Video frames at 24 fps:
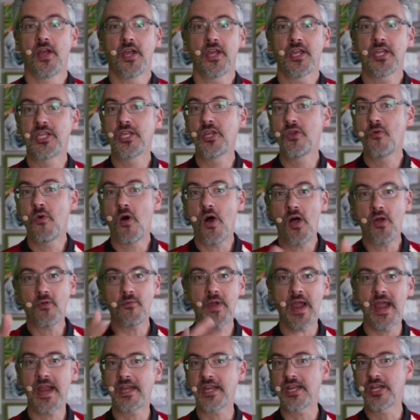You
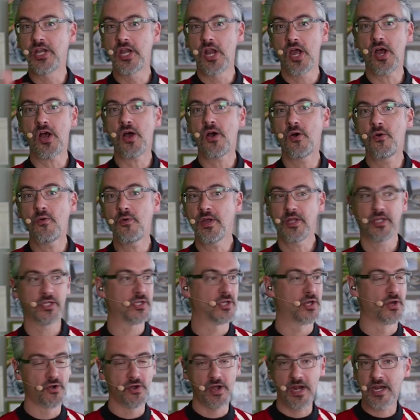already know
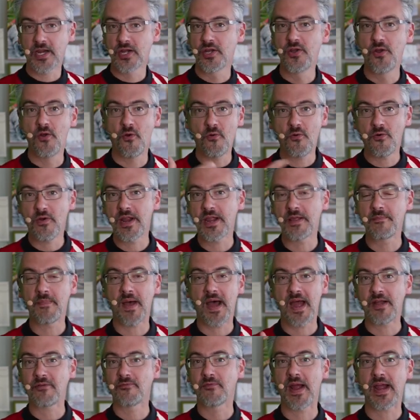you're ignoring
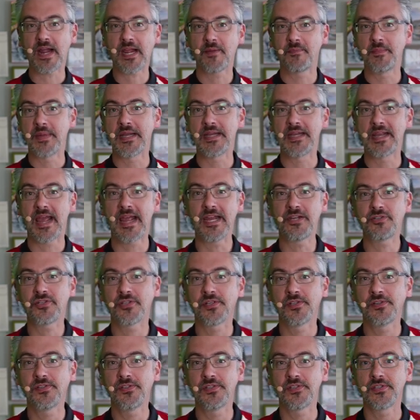my
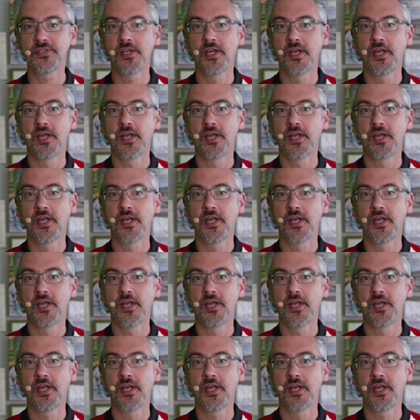recommendations.